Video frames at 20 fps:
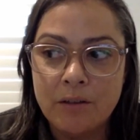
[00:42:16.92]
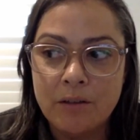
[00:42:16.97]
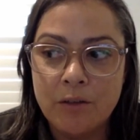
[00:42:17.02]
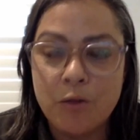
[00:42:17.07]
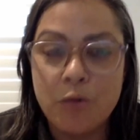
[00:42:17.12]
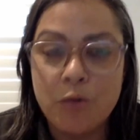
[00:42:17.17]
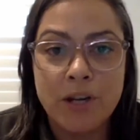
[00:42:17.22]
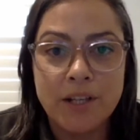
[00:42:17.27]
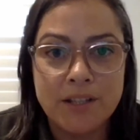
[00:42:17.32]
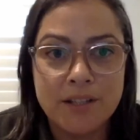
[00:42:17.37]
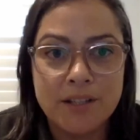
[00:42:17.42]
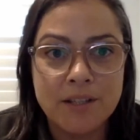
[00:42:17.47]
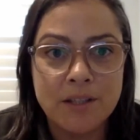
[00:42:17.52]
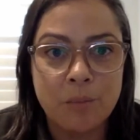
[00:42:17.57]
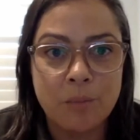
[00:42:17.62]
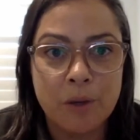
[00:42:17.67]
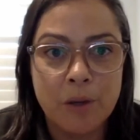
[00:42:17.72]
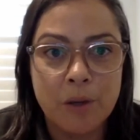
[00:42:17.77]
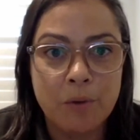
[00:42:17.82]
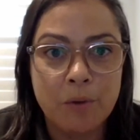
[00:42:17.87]
threats to
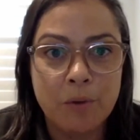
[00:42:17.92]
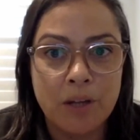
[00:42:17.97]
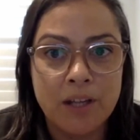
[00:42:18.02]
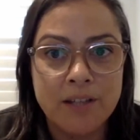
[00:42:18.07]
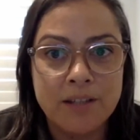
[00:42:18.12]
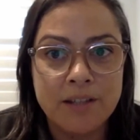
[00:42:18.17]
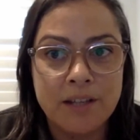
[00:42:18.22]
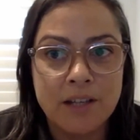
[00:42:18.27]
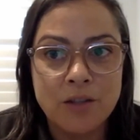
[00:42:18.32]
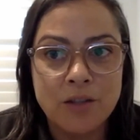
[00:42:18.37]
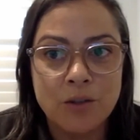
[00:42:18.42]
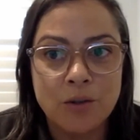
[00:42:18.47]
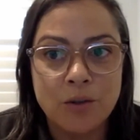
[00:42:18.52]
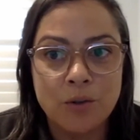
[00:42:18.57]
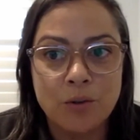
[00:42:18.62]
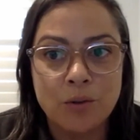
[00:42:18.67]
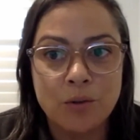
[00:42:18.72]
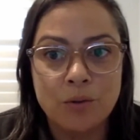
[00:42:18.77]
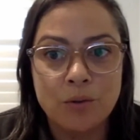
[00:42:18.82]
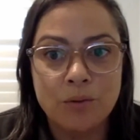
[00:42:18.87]
people as they
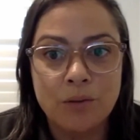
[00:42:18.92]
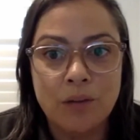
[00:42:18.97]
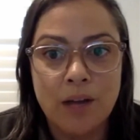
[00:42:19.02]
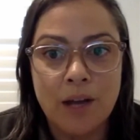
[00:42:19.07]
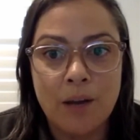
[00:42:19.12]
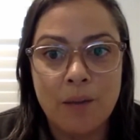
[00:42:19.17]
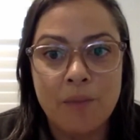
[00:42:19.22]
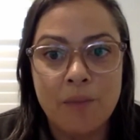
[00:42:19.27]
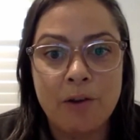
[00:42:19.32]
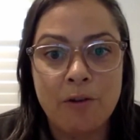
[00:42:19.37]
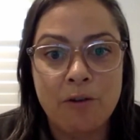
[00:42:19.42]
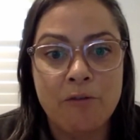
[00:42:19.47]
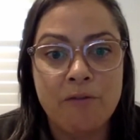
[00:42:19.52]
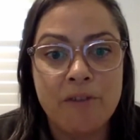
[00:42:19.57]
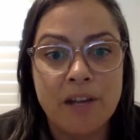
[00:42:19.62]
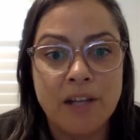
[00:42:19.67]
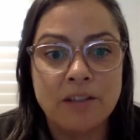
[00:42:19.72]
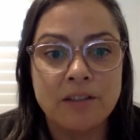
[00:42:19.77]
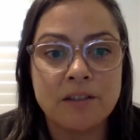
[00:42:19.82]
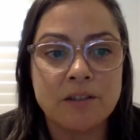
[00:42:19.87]
do their
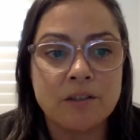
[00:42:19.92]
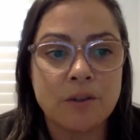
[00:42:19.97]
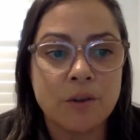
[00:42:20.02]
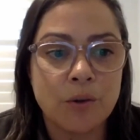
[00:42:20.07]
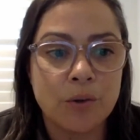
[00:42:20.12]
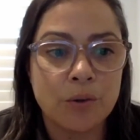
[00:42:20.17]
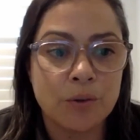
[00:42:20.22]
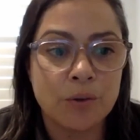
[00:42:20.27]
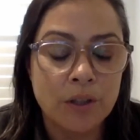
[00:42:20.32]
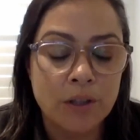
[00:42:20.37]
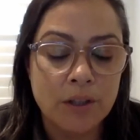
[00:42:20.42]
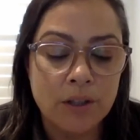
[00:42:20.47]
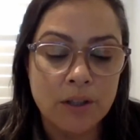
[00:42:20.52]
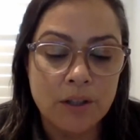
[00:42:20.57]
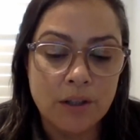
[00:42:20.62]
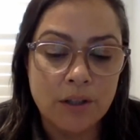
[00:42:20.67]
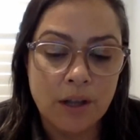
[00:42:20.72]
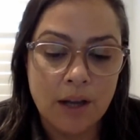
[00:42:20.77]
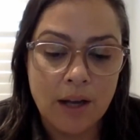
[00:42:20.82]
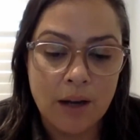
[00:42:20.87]
events. So
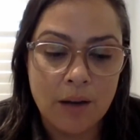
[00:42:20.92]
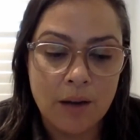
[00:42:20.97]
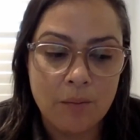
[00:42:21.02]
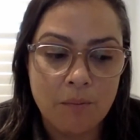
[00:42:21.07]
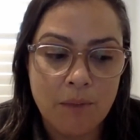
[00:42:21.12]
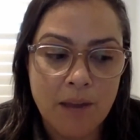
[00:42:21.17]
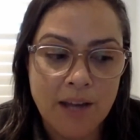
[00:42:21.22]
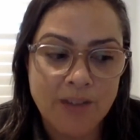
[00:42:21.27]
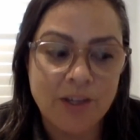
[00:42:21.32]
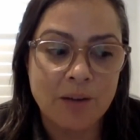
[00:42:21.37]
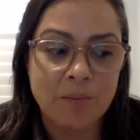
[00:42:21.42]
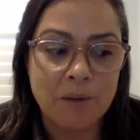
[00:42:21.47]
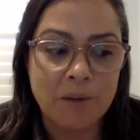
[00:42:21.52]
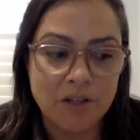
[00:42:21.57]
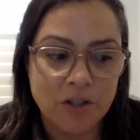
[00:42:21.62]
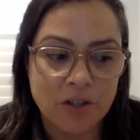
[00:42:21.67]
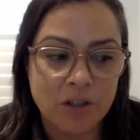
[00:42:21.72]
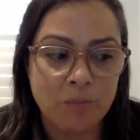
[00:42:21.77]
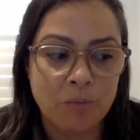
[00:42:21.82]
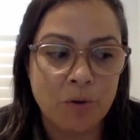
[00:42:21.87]
as I
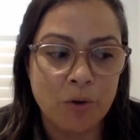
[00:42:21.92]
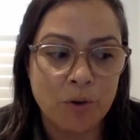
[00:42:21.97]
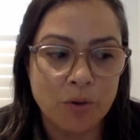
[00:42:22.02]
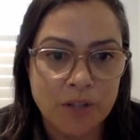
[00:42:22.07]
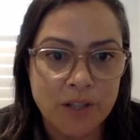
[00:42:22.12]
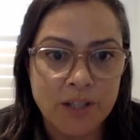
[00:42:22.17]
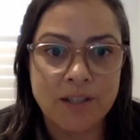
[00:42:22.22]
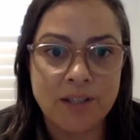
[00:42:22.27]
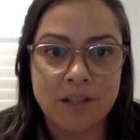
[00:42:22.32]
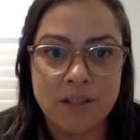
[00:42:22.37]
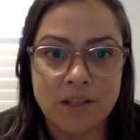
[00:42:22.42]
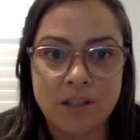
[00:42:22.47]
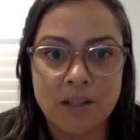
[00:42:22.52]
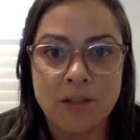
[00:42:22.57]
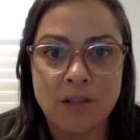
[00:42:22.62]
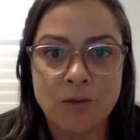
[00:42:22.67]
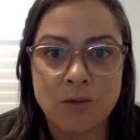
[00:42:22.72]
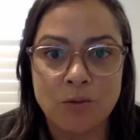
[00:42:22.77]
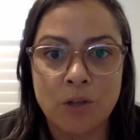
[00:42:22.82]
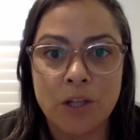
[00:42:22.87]
mentioned, protest is
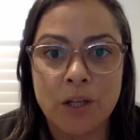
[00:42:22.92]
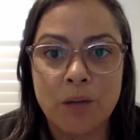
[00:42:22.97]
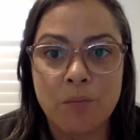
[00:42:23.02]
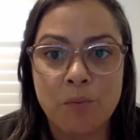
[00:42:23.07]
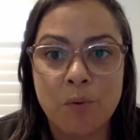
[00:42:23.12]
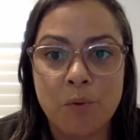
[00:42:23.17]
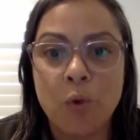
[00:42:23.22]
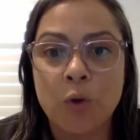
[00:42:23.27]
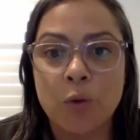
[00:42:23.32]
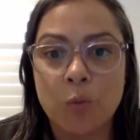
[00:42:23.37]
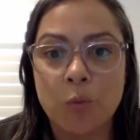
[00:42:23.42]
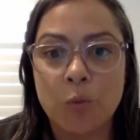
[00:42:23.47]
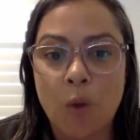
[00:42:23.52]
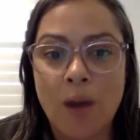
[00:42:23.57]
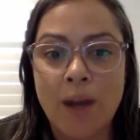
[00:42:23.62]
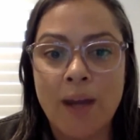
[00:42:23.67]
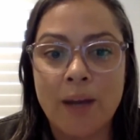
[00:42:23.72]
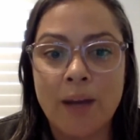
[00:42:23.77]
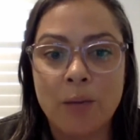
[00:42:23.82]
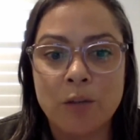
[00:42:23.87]
a really important
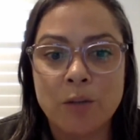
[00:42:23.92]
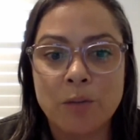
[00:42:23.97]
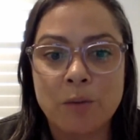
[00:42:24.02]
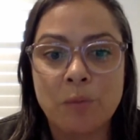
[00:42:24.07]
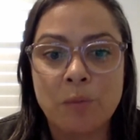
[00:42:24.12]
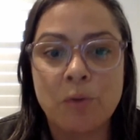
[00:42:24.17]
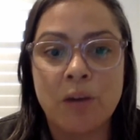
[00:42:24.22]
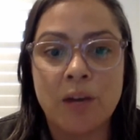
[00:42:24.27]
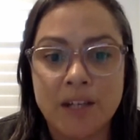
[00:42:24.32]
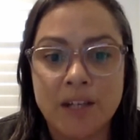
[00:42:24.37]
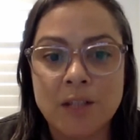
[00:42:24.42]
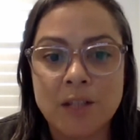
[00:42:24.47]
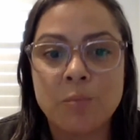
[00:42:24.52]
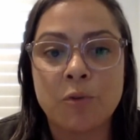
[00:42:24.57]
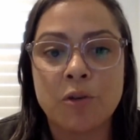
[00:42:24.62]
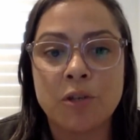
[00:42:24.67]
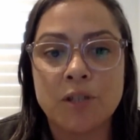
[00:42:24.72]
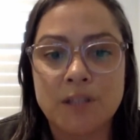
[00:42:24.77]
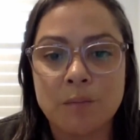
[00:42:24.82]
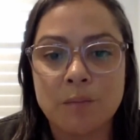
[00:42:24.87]
way in which people can
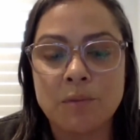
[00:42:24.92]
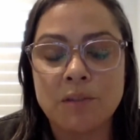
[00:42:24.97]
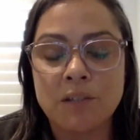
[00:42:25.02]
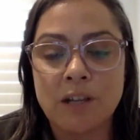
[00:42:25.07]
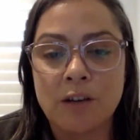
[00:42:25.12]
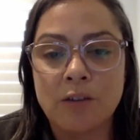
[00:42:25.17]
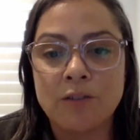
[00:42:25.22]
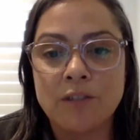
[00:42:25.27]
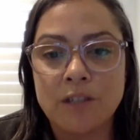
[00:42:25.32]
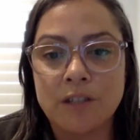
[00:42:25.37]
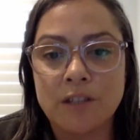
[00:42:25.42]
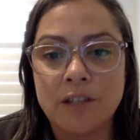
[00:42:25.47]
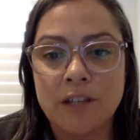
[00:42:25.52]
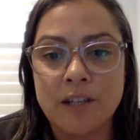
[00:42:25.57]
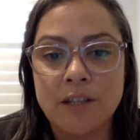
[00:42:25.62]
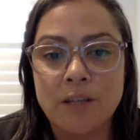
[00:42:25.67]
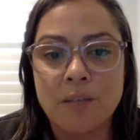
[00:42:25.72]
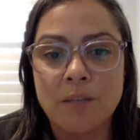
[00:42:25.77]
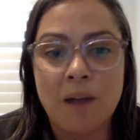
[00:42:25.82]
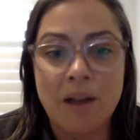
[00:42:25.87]
express themselves
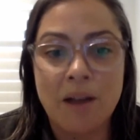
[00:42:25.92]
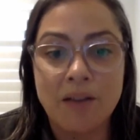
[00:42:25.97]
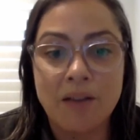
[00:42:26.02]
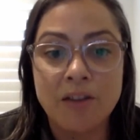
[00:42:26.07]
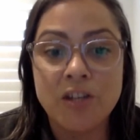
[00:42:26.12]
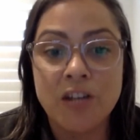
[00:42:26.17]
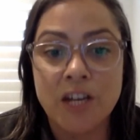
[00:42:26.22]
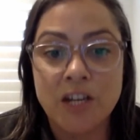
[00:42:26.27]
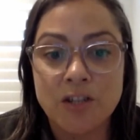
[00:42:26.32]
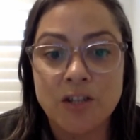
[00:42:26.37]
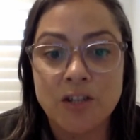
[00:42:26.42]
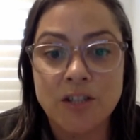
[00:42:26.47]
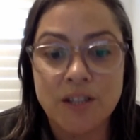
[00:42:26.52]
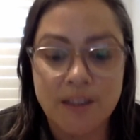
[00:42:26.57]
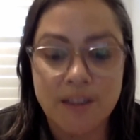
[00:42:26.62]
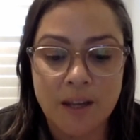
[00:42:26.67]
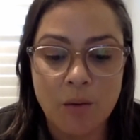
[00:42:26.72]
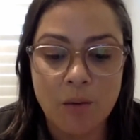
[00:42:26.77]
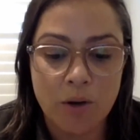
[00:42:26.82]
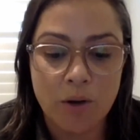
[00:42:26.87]
and demand the changes
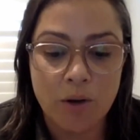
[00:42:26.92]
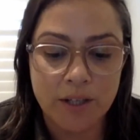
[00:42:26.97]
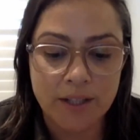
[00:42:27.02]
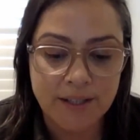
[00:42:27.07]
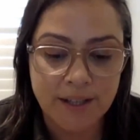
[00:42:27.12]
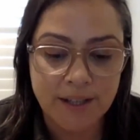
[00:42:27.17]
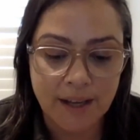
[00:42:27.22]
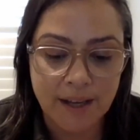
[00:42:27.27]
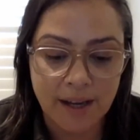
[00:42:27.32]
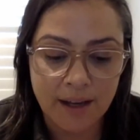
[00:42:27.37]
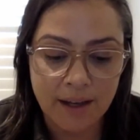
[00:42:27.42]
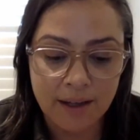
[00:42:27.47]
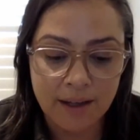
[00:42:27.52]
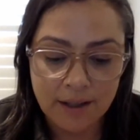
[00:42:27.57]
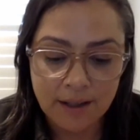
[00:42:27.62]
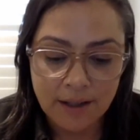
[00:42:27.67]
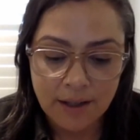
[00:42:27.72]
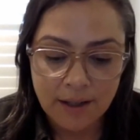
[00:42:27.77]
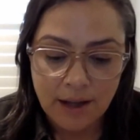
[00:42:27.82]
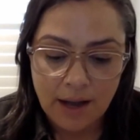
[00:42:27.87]
that they want to see.
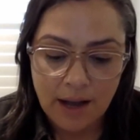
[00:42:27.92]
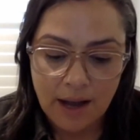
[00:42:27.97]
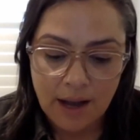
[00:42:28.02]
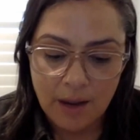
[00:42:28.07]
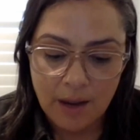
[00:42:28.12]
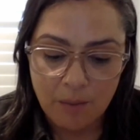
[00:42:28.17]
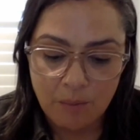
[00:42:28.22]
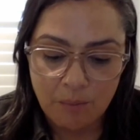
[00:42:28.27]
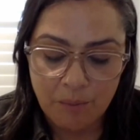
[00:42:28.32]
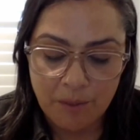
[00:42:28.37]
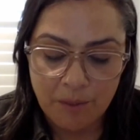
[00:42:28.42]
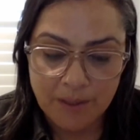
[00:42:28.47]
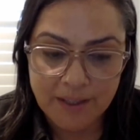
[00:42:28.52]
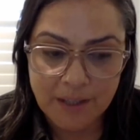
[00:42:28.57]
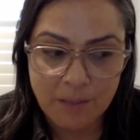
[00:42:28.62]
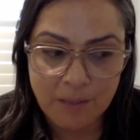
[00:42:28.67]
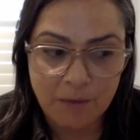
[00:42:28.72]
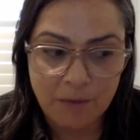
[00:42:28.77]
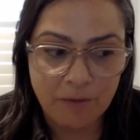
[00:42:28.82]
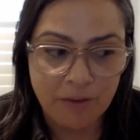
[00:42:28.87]
But
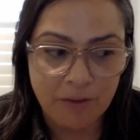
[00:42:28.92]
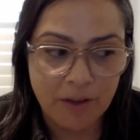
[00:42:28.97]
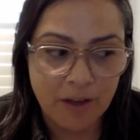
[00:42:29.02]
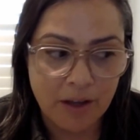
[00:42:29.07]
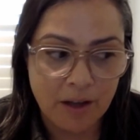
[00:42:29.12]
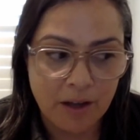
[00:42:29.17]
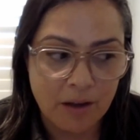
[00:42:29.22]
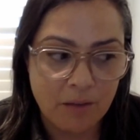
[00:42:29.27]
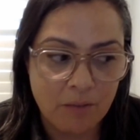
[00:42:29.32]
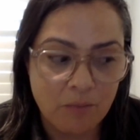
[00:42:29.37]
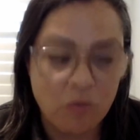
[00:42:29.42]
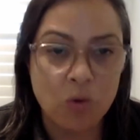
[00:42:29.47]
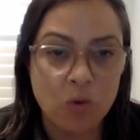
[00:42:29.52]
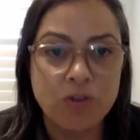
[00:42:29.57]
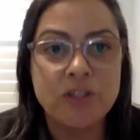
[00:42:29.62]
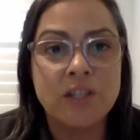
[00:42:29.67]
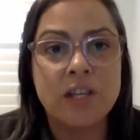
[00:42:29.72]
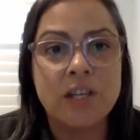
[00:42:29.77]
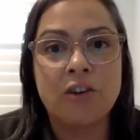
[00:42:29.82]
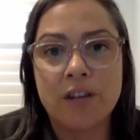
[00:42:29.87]
some of the more
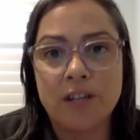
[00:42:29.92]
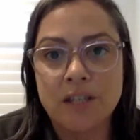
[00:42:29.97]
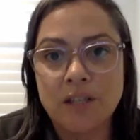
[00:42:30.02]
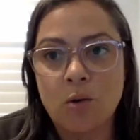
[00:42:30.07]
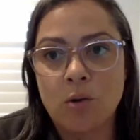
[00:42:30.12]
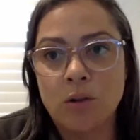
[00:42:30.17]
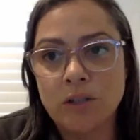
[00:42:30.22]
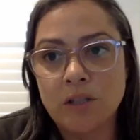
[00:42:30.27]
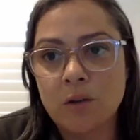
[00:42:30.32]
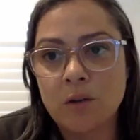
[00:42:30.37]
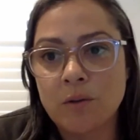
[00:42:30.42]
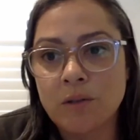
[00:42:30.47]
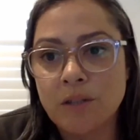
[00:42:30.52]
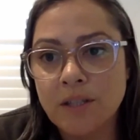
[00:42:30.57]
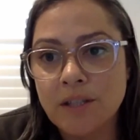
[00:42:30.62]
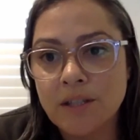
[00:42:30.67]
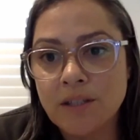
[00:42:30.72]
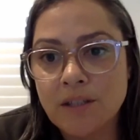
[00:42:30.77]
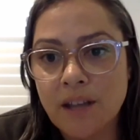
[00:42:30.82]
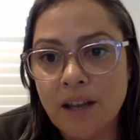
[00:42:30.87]
serious
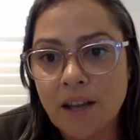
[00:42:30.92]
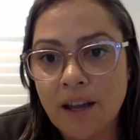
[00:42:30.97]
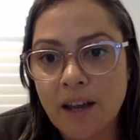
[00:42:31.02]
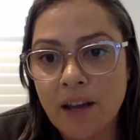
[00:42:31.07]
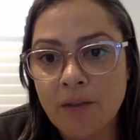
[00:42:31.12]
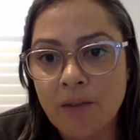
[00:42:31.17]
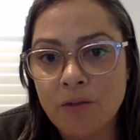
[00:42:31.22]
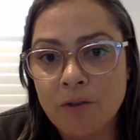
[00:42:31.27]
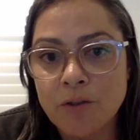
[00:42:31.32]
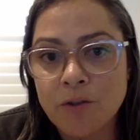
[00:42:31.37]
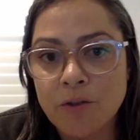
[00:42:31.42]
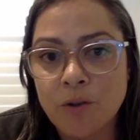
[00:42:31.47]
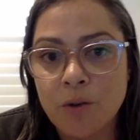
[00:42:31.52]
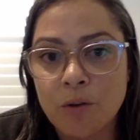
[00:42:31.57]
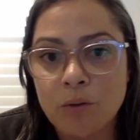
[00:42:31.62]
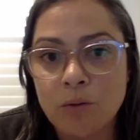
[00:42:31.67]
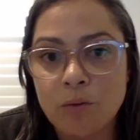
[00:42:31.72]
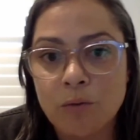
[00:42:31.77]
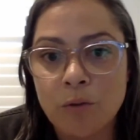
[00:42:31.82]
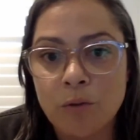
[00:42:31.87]
consequences that can
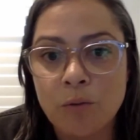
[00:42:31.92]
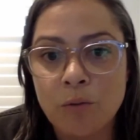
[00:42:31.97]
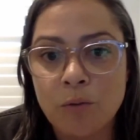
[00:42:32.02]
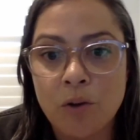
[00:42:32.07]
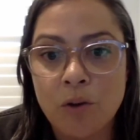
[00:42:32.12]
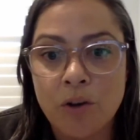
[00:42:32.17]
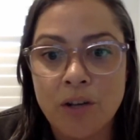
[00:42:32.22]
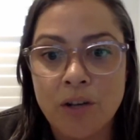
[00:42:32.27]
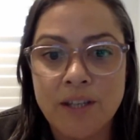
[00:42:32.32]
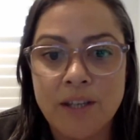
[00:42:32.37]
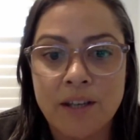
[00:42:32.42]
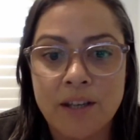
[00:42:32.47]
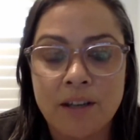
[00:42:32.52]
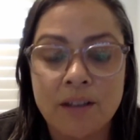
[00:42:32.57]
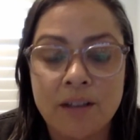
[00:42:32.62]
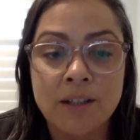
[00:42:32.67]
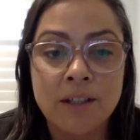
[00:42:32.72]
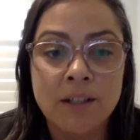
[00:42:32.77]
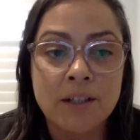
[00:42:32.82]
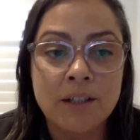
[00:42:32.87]
result from organising